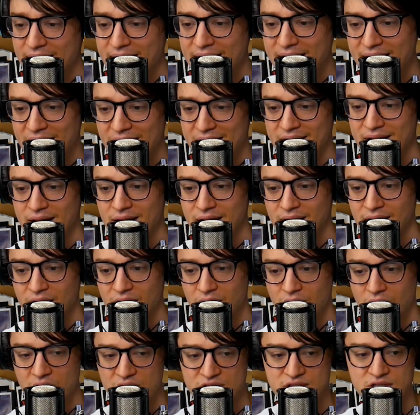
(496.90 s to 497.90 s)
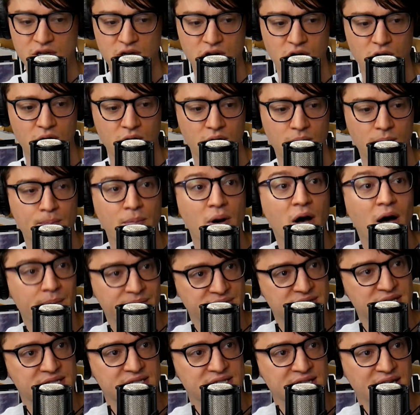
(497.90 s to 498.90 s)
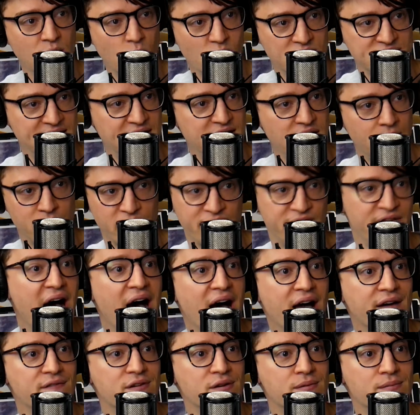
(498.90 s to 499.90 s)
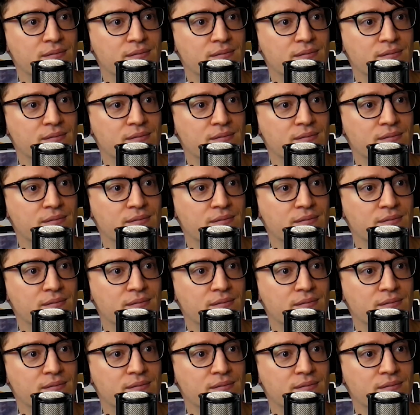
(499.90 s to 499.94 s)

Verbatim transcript: and also pumped to see what's at #5.